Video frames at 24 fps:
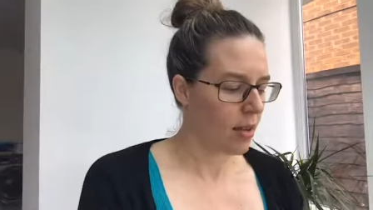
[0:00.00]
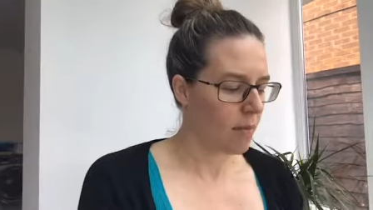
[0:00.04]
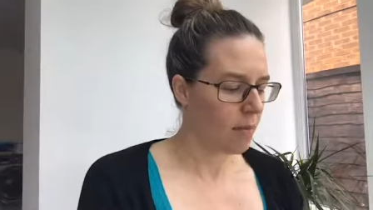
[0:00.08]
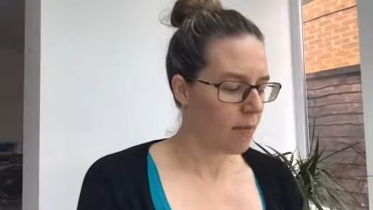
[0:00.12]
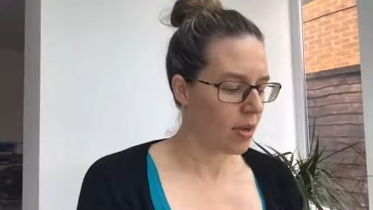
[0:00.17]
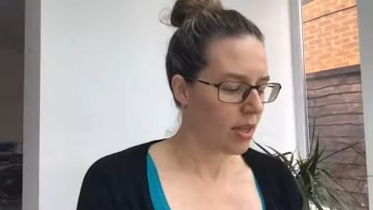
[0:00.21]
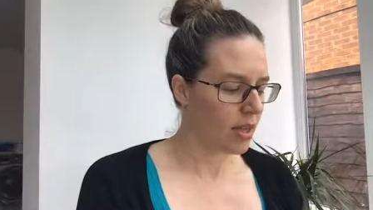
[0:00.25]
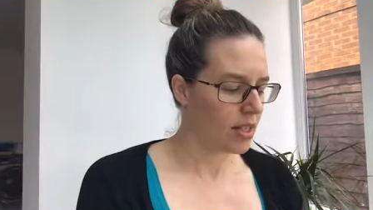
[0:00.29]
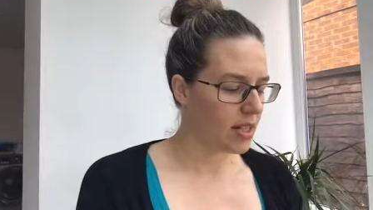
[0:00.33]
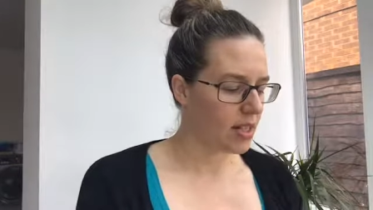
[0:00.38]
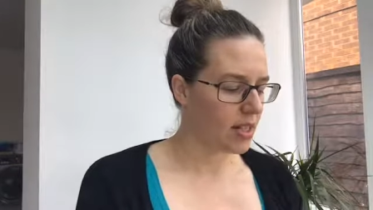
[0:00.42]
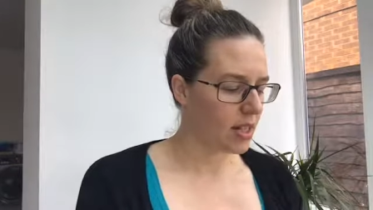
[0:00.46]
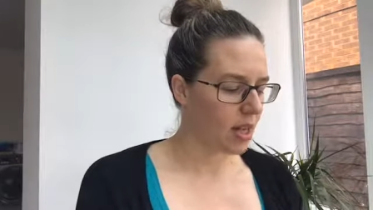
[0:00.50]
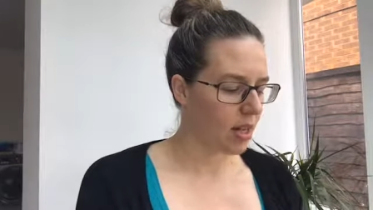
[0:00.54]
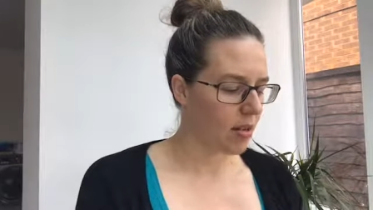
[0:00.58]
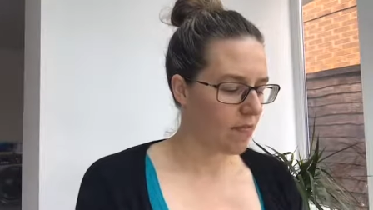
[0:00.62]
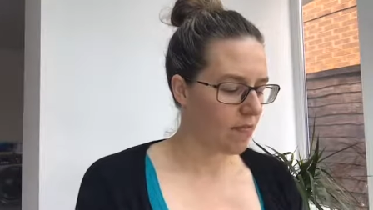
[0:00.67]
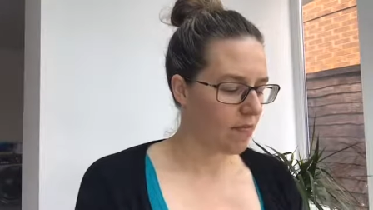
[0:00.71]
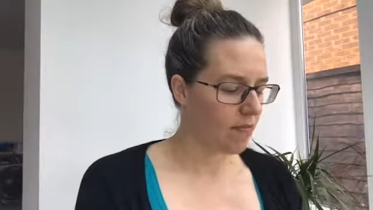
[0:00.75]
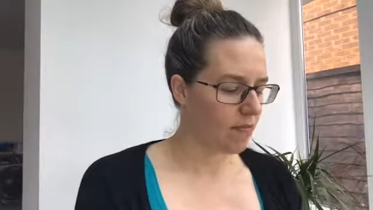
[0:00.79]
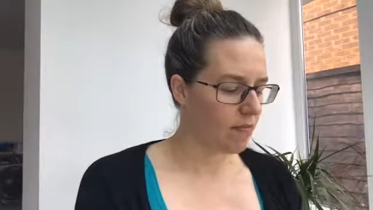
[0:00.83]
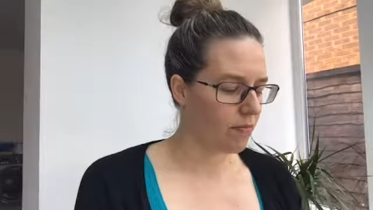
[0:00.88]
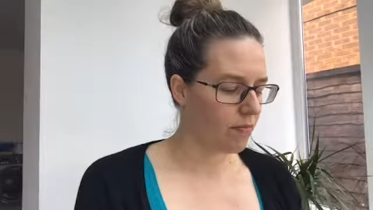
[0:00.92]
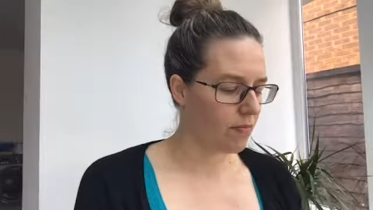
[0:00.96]
But
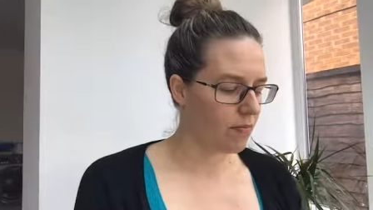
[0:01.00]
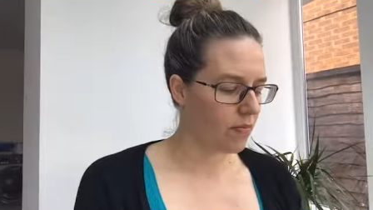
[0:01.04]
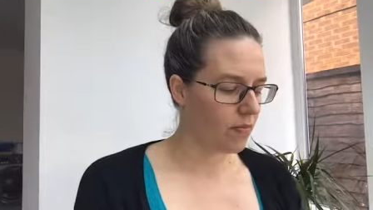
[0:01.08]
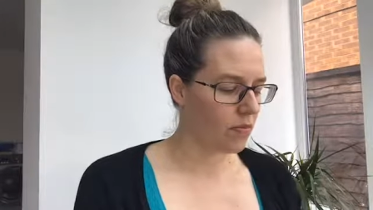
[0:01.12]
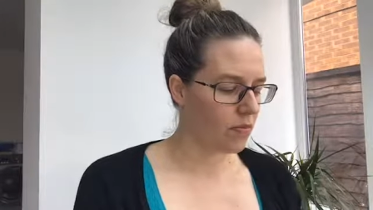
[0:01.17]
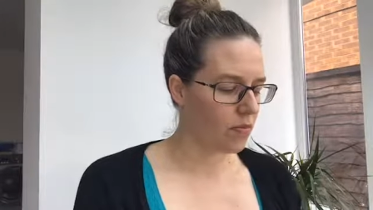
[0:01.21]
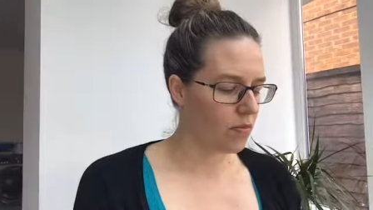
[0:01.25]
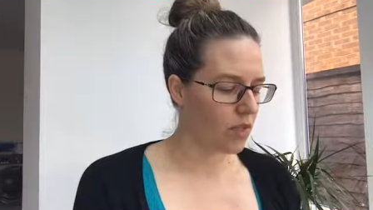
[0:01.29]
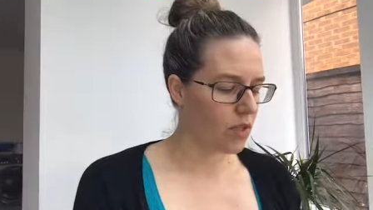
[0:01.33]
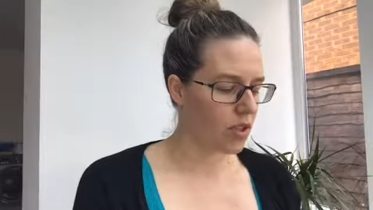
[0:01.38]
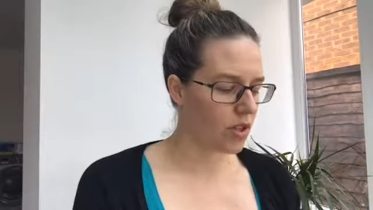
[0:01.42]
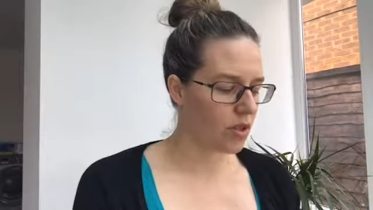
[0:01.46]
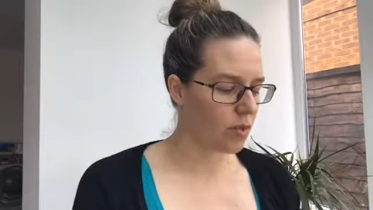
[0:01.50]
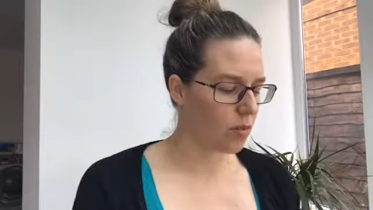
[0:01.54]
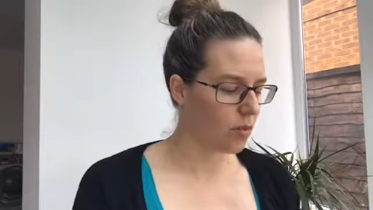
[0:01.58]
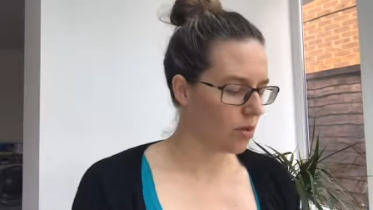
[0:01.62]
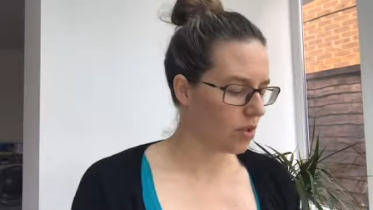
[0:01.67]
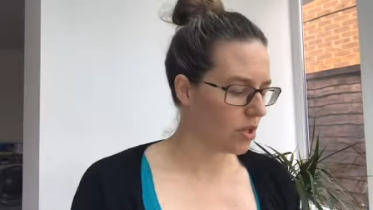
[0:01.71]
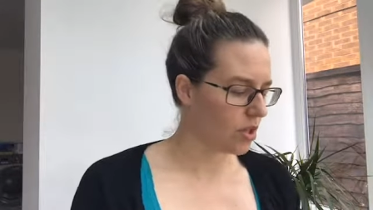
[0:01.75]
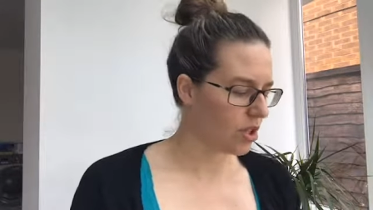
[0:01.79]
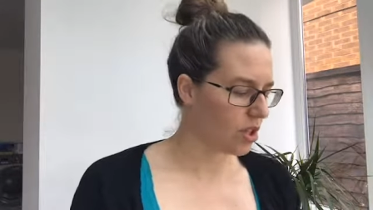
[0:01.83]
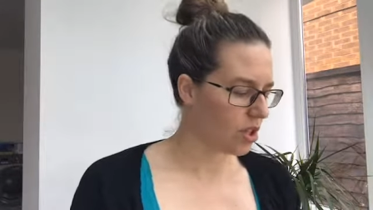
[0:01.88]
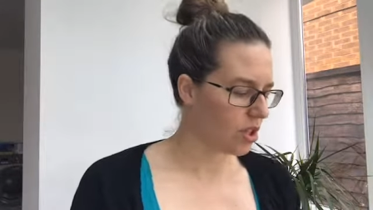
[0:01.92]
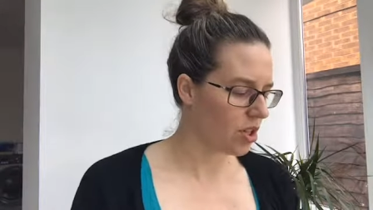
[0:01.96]
just
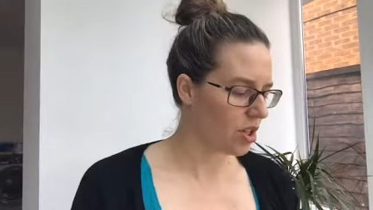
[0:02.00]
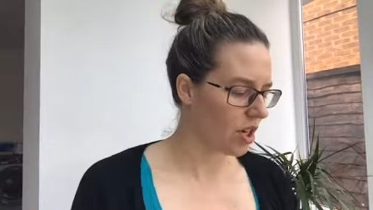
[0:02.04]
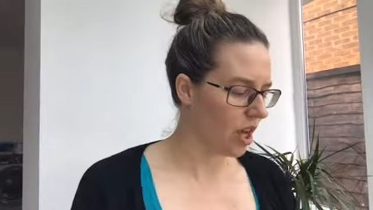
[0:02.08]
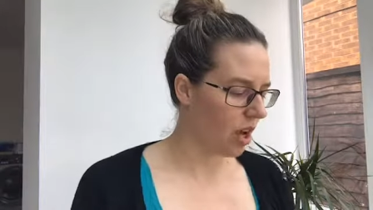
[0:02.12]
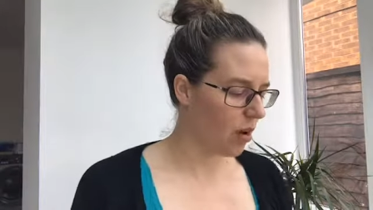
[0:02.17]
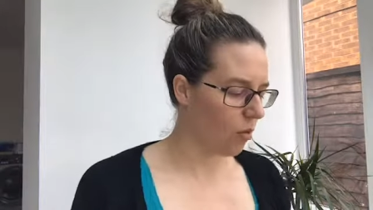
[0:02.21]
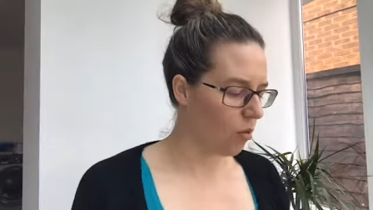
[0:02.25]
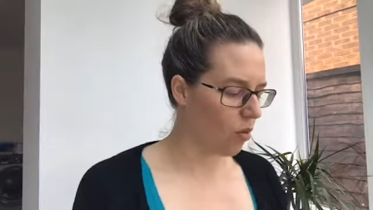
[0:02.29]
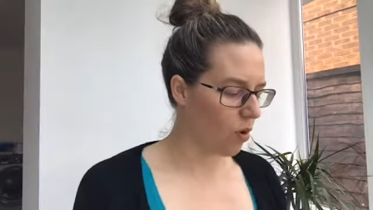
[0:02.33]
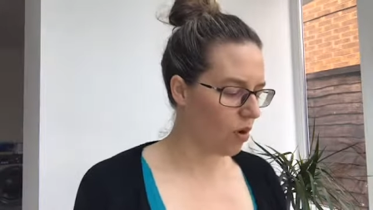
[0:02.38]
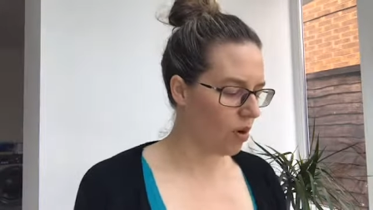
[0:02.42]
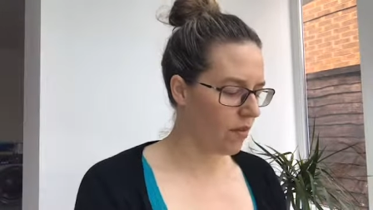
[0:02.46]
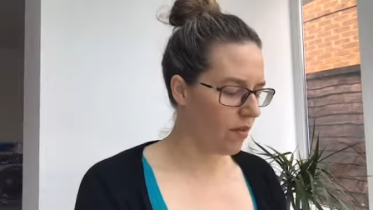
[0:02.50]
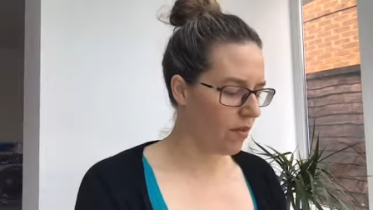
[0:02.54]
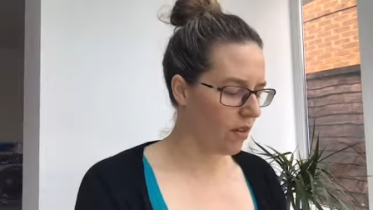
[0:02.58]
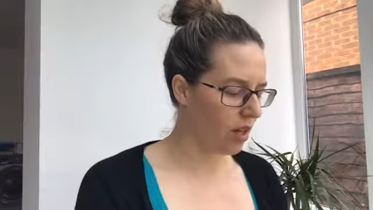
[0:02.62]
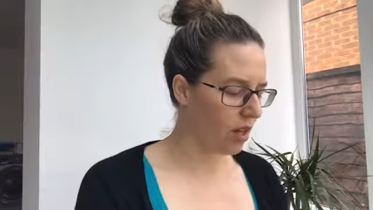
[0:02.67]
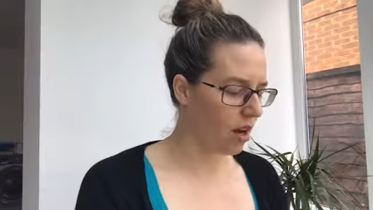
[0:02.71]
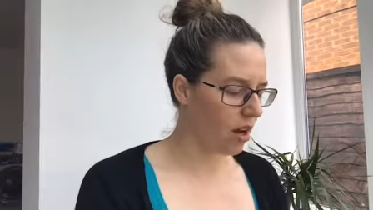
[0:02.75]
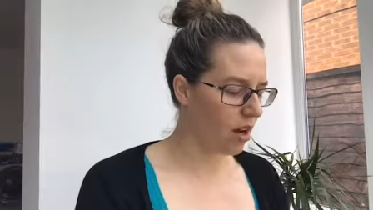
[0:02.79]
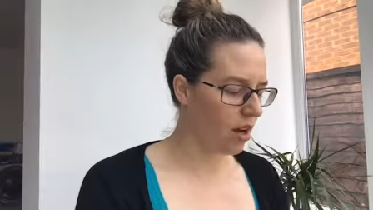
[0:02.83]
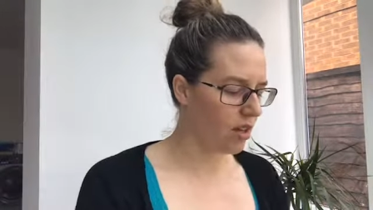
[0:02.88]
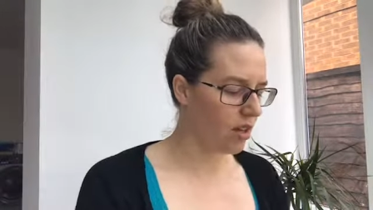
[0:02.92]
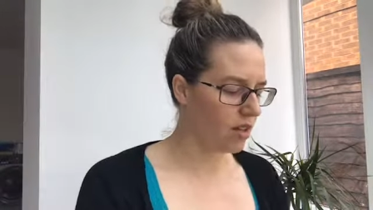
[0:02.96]
wanted to share one of the
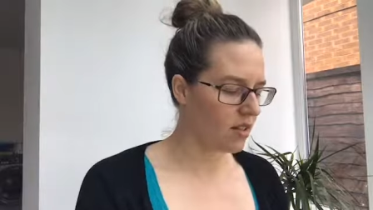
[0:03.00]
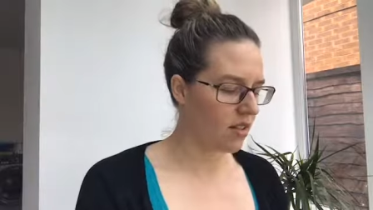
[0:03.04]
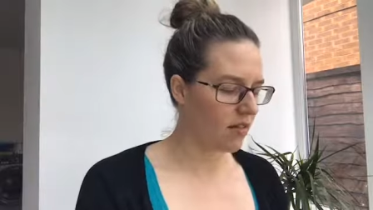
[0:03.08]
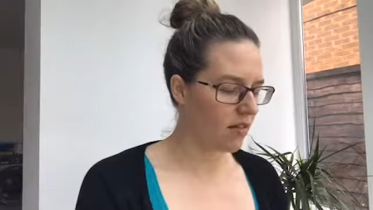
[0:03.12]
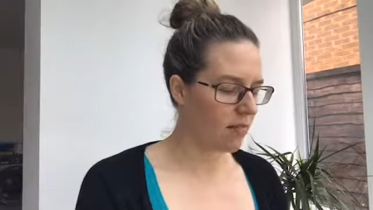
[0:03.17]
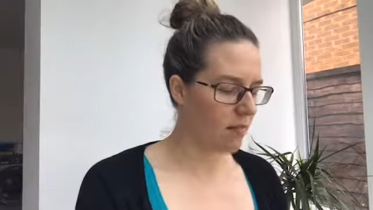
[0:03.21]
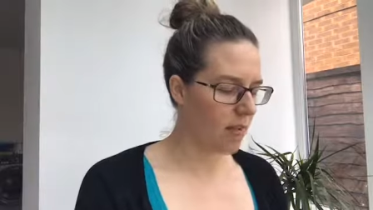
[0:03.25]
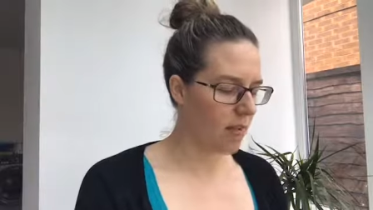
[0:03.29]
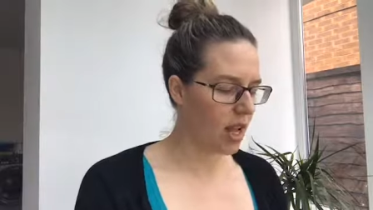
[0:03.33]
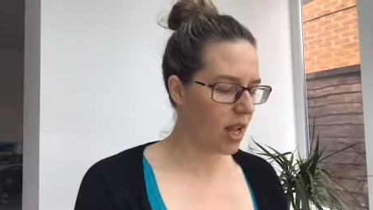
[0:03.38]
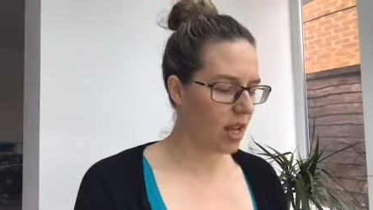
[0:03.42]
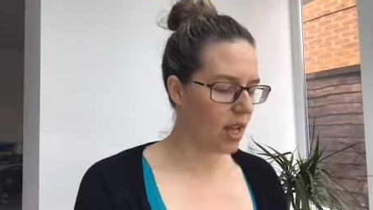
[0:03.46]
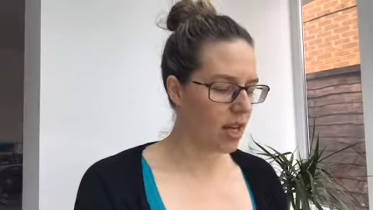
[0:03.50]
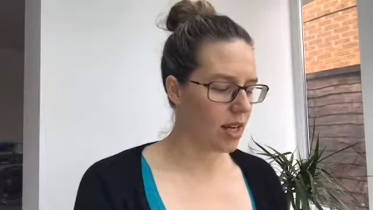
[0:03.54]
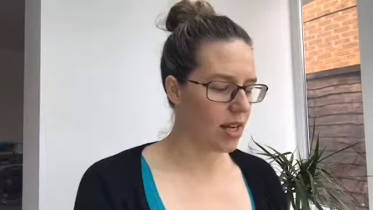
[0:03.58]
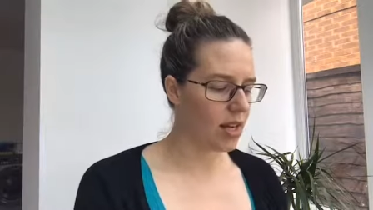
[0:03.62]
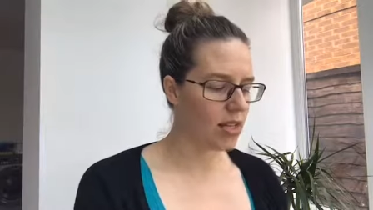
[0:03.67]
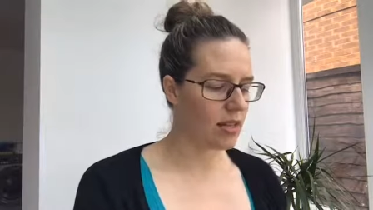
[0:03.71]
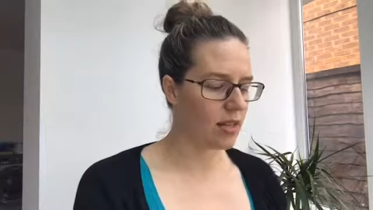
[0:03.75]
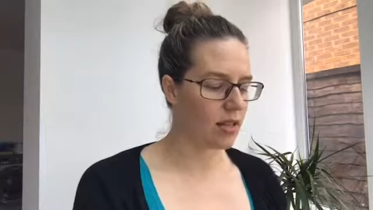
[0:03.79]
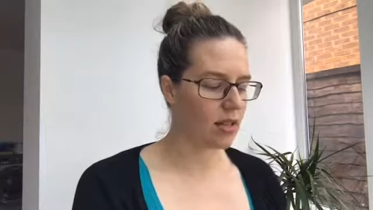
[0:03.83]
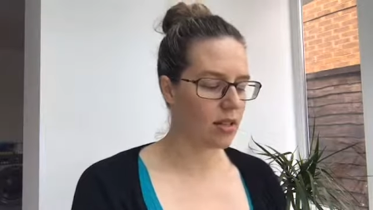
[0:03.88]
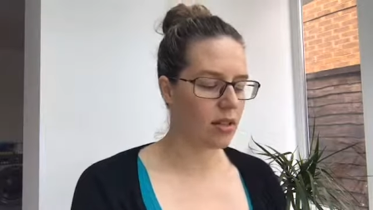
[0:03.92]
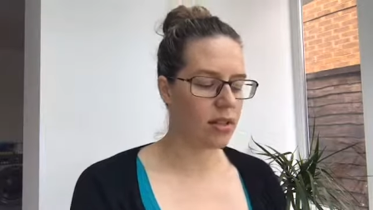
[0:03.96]
cards I've
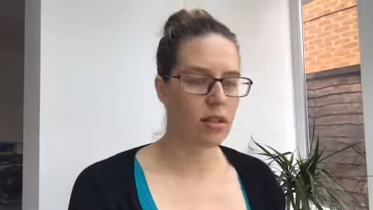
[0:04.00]
made